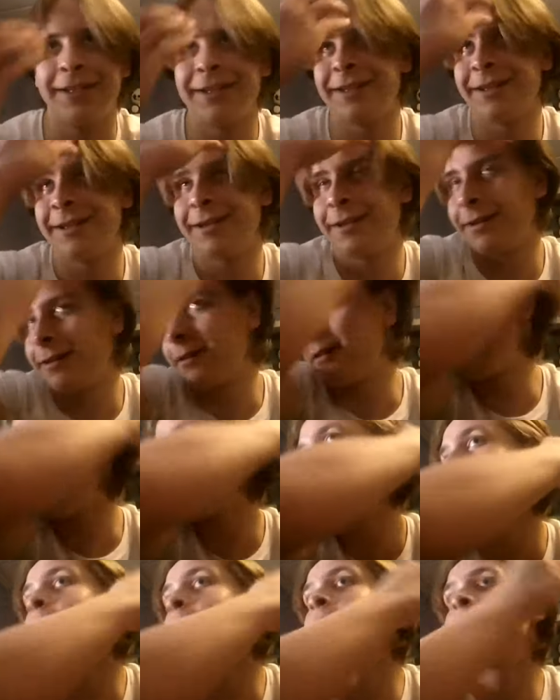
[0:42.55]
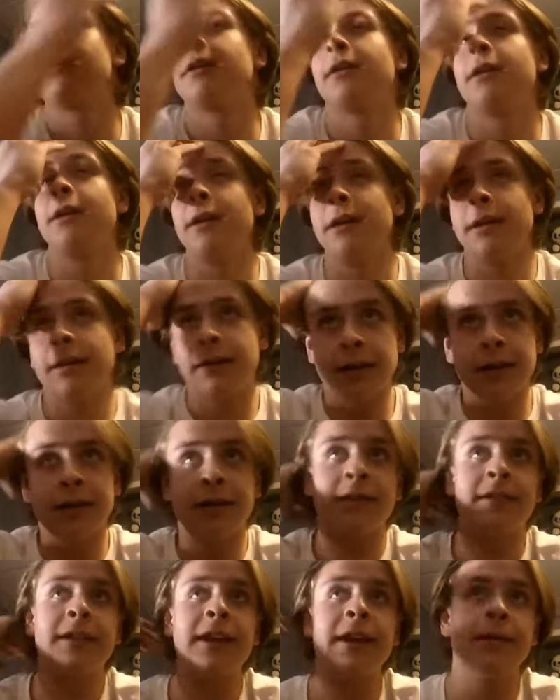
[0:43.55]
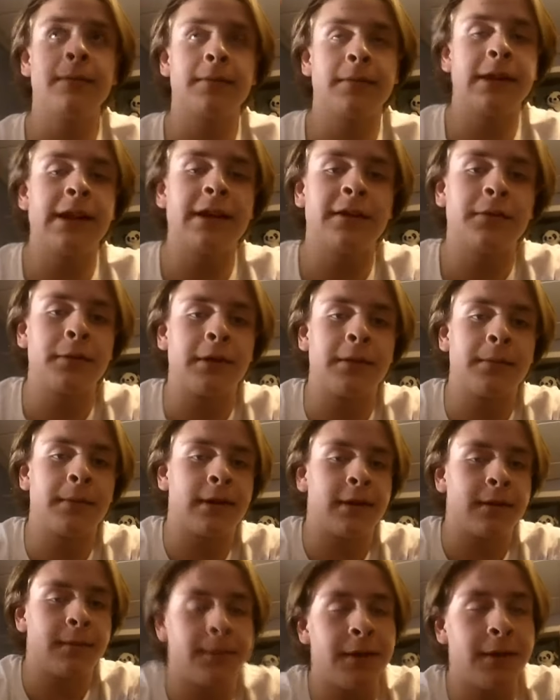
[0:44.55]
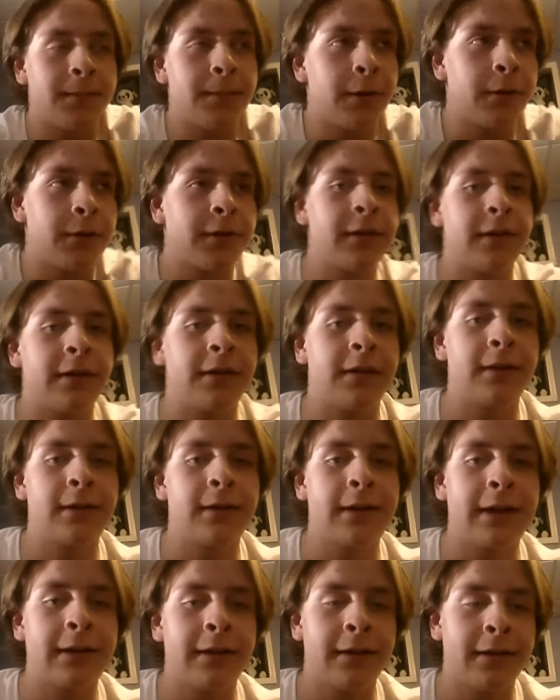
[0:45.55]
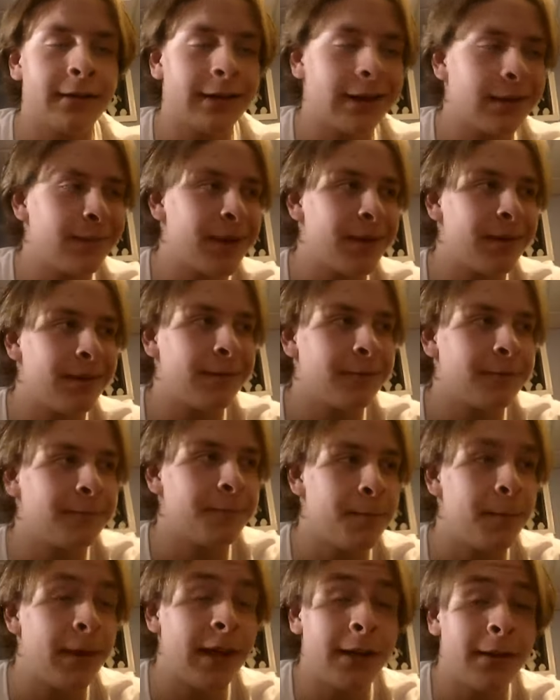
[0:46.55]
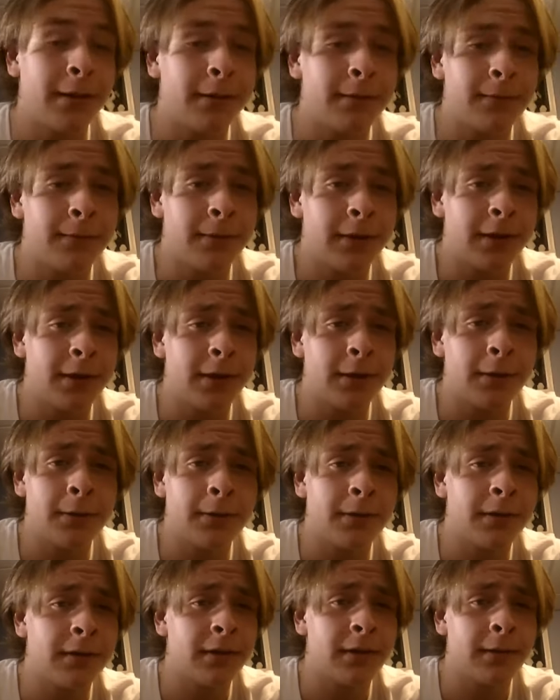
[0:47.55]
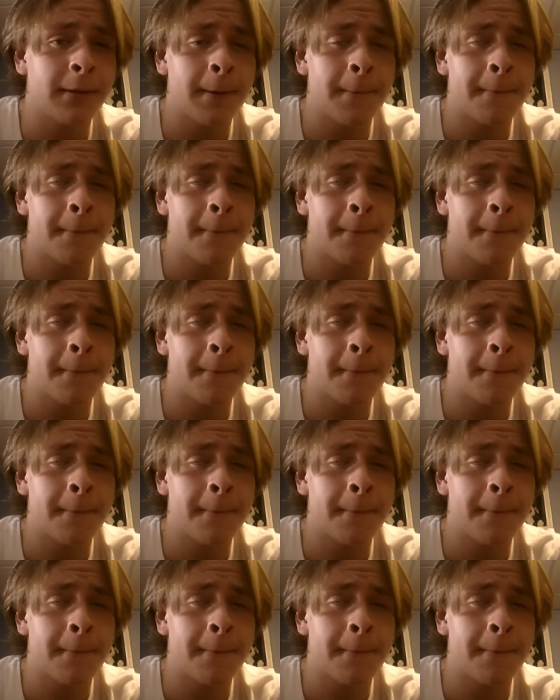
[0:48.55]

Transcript: and then uh, yeah, cause that that's where I'm gonna be posting. I guess kind of main videos.